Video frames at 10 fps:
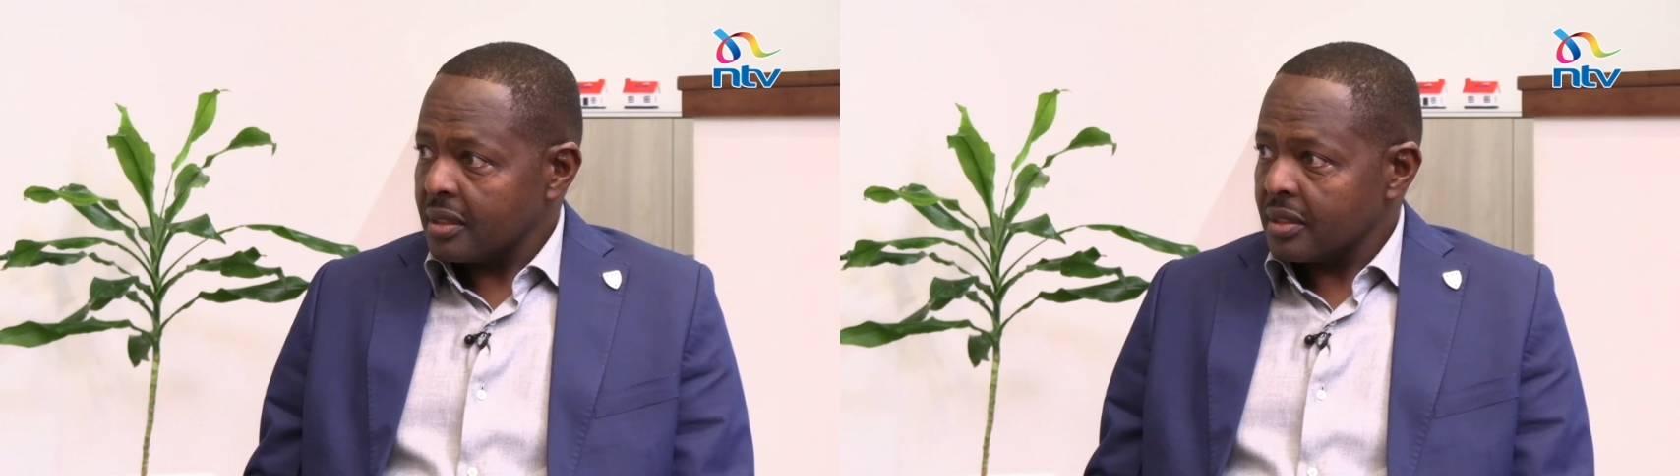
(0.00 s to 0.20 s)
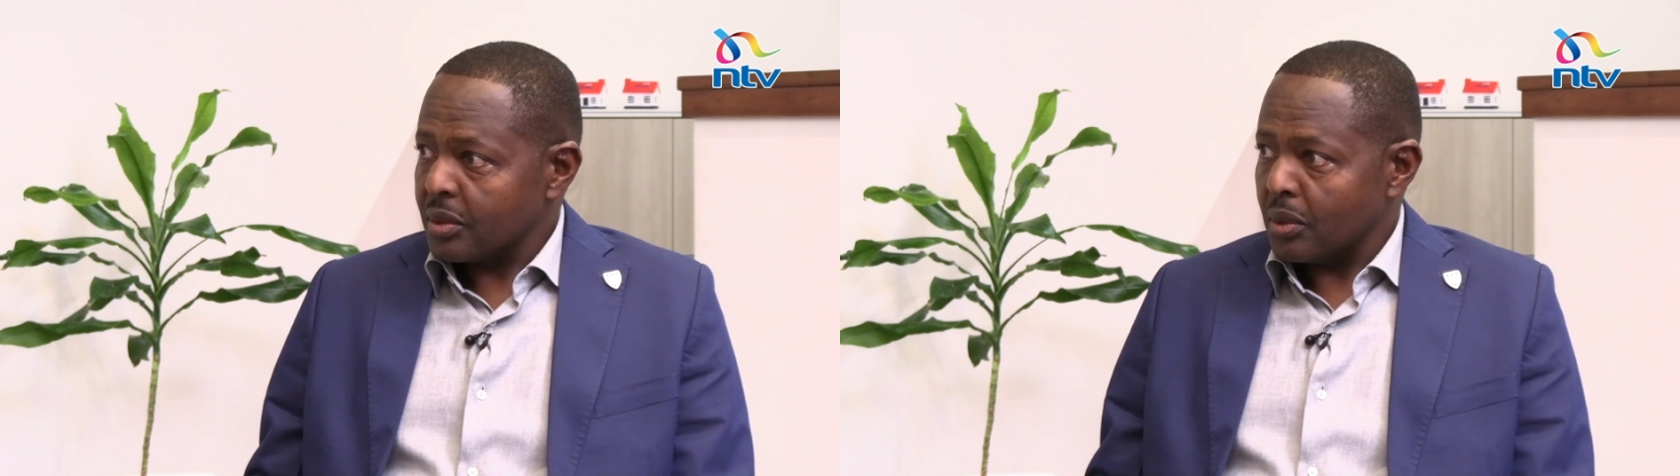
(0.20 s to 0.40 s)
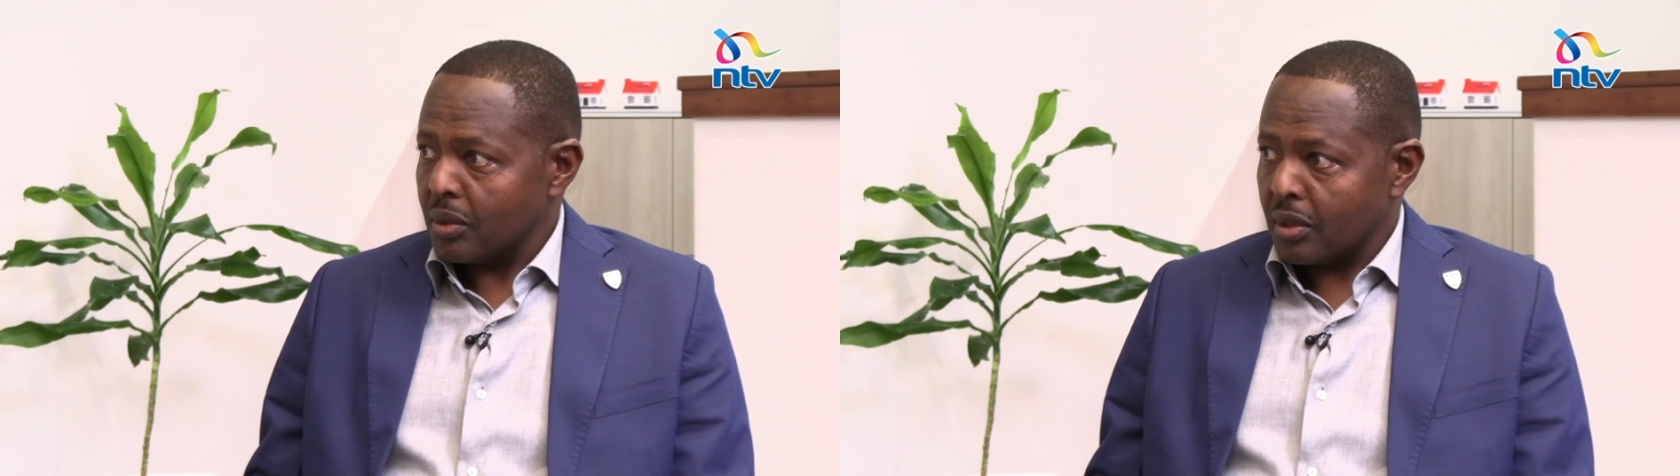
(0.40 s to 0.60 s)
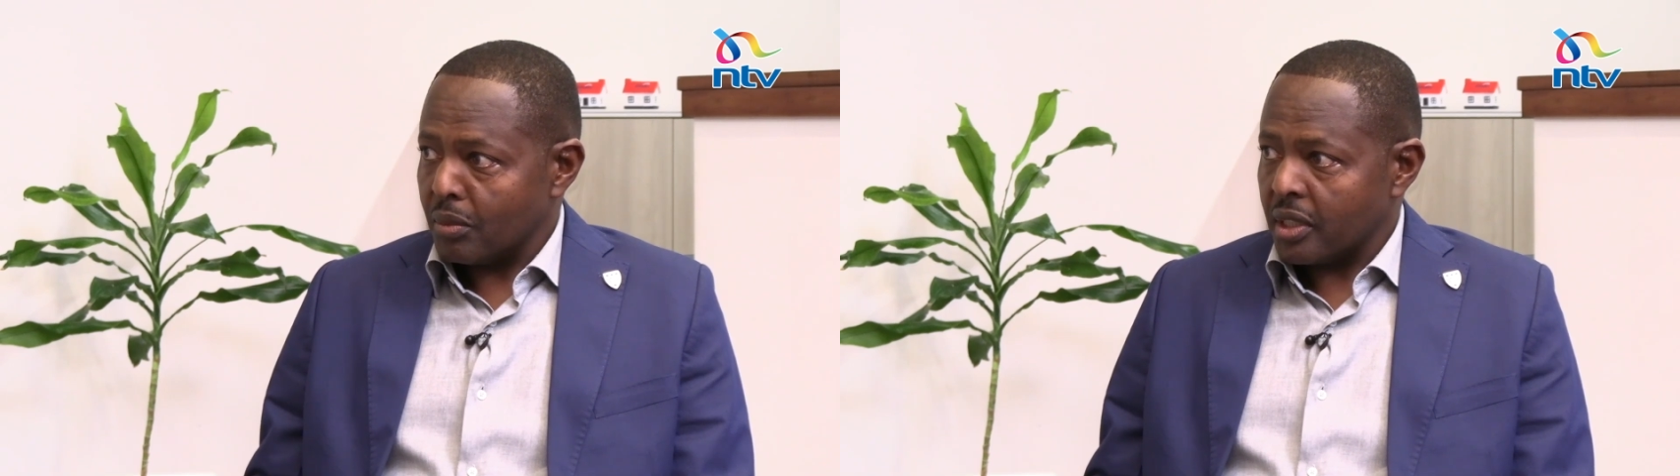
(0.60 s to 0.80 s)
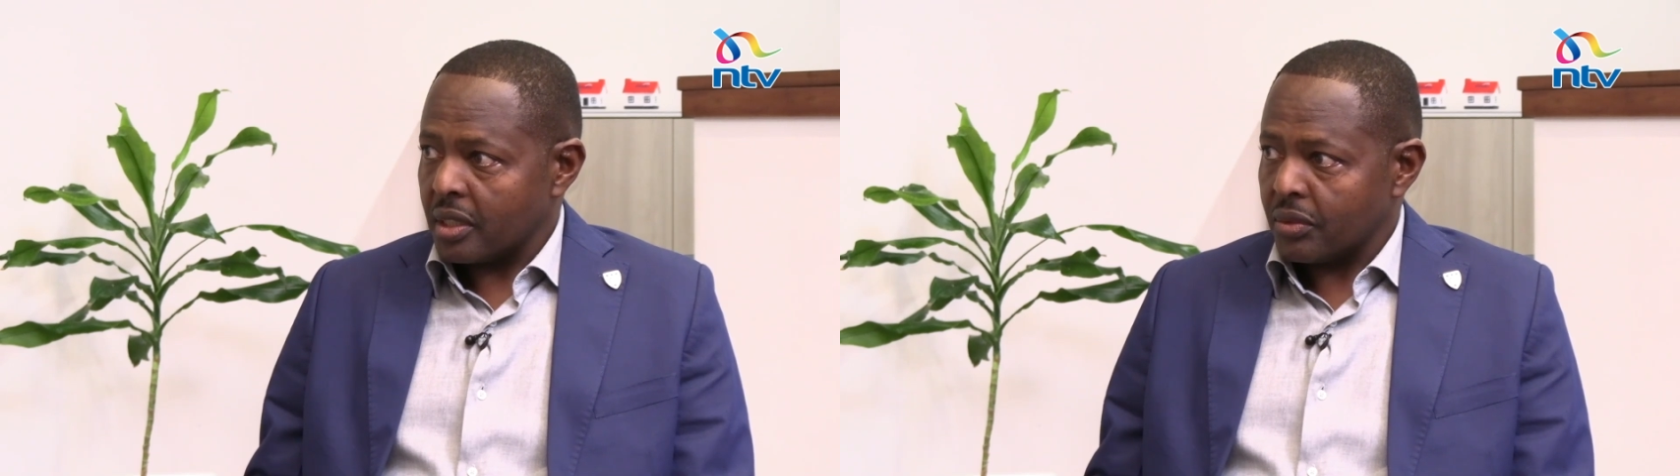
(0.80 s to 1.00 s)
to go to the
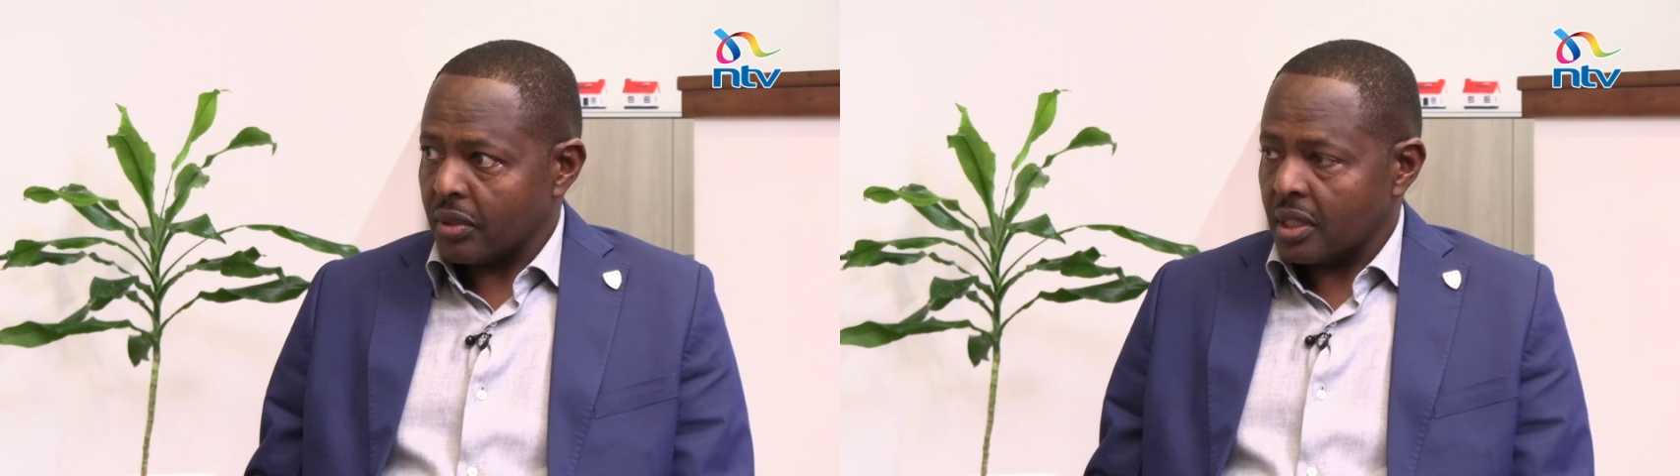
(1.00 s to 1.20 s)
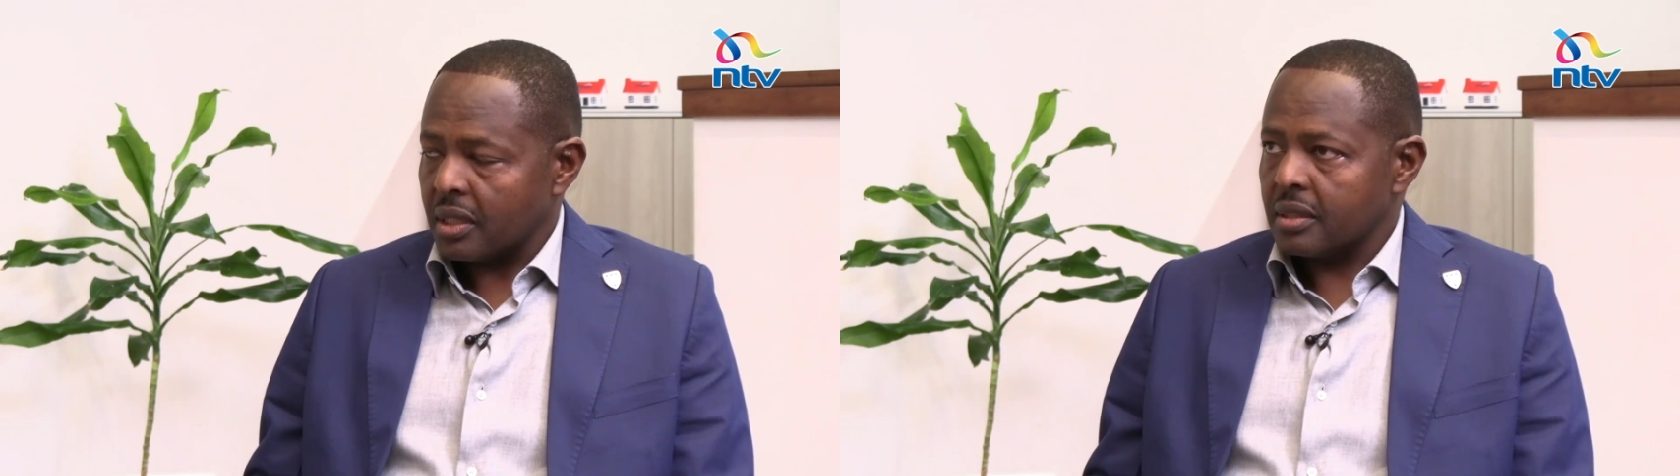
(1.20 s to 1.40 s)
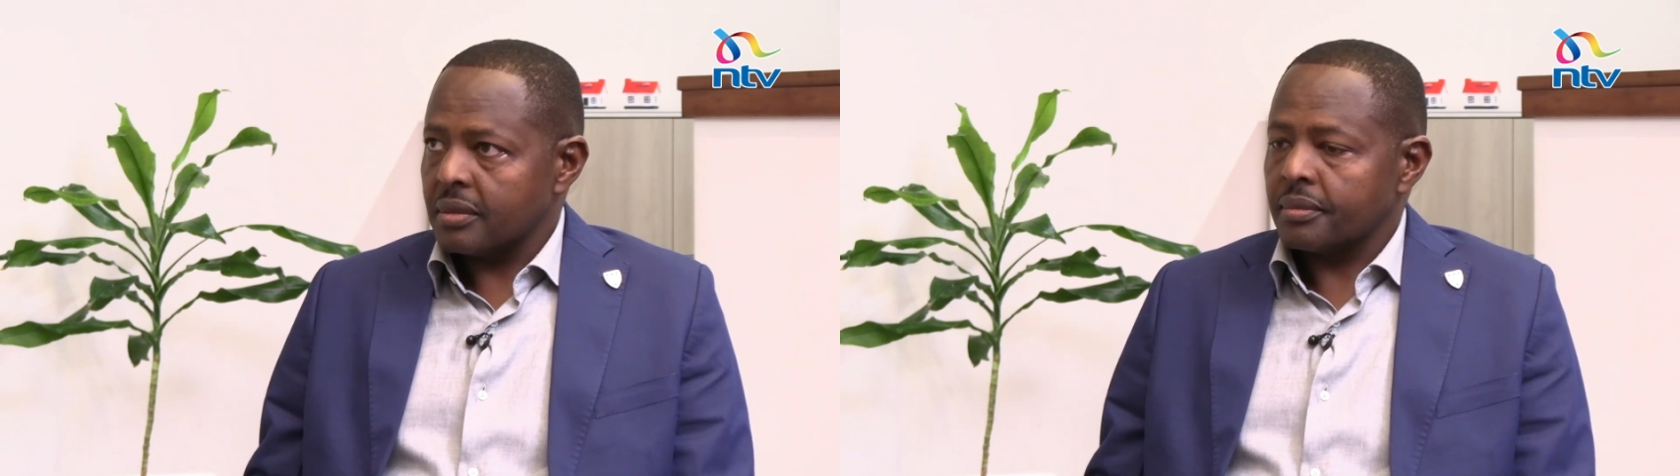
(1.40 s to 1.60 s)
market for that.